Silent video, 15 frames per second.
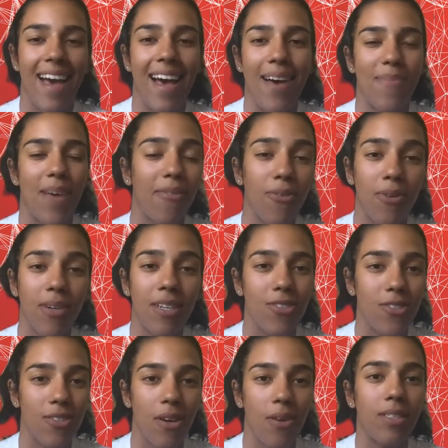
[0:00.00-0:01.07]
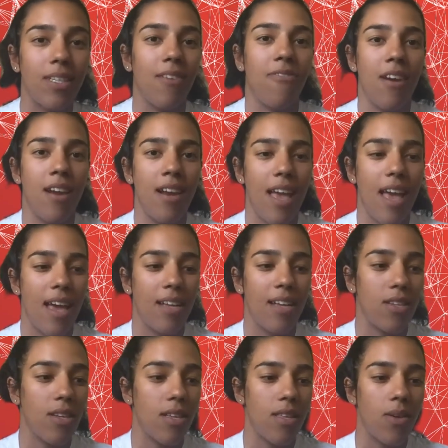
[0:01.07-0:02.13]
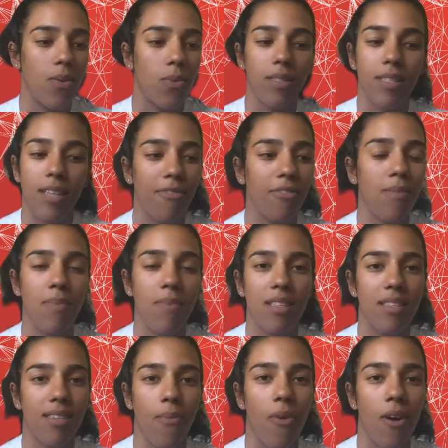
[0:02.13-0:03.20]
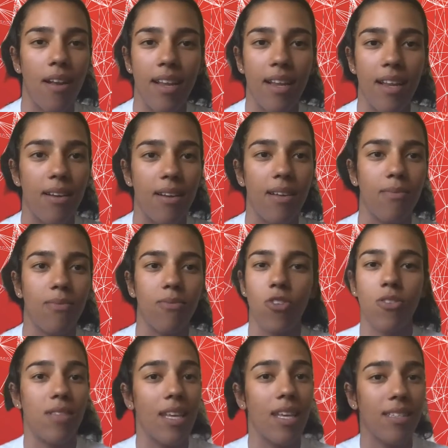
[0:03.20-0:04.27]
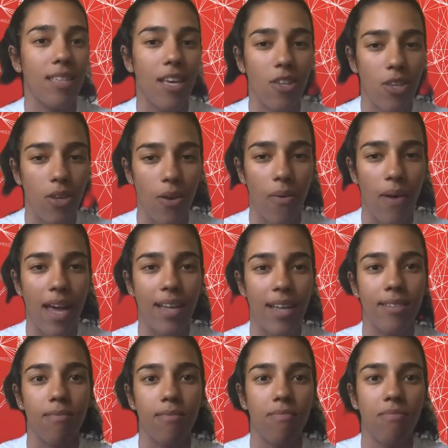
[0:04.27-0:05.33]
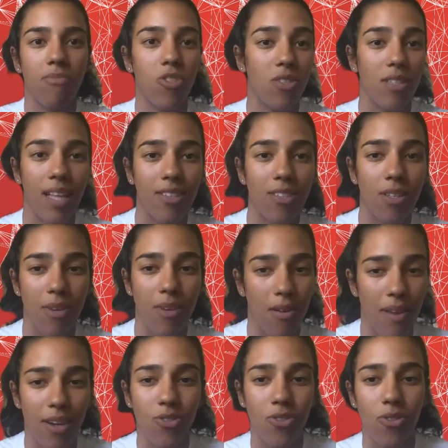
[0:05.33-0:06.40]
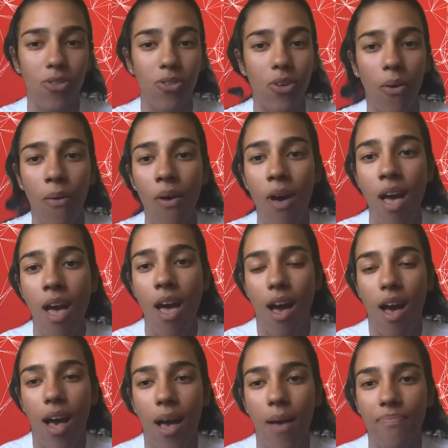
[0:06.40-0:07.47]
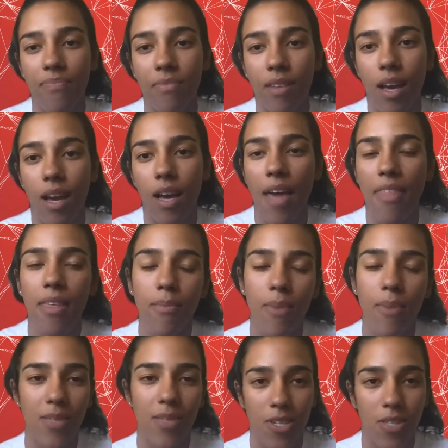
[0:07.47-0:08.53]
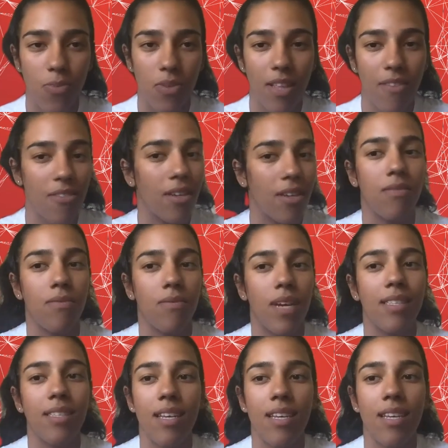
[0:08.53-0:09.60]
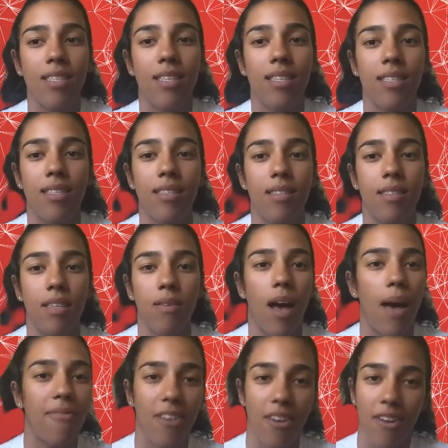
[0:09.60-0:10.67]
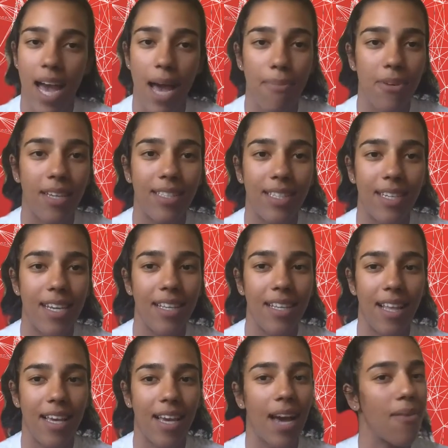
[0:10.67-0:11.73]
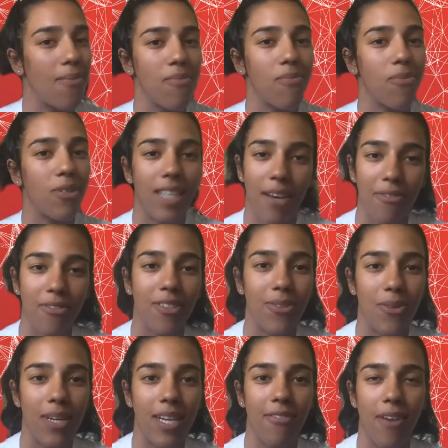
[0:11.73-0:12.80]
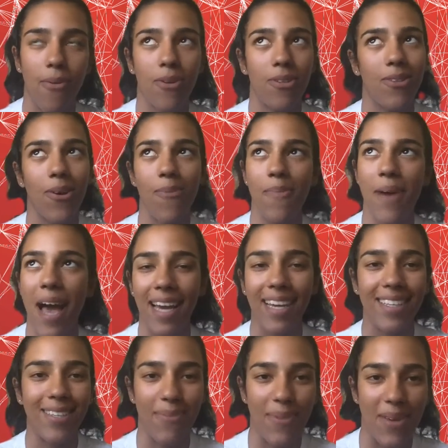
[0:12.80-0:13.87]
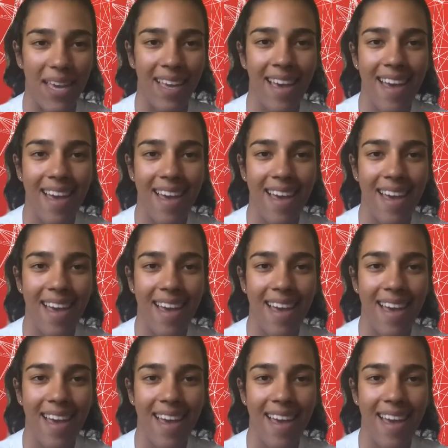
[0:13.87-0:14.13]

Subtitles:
everyone is just so different, and you will definitely meet someone that just thinks like you and just likes to be around you. So I think my experience with living on residence, I'm very happy I did it. Like I would definitely do it if I were to go back to being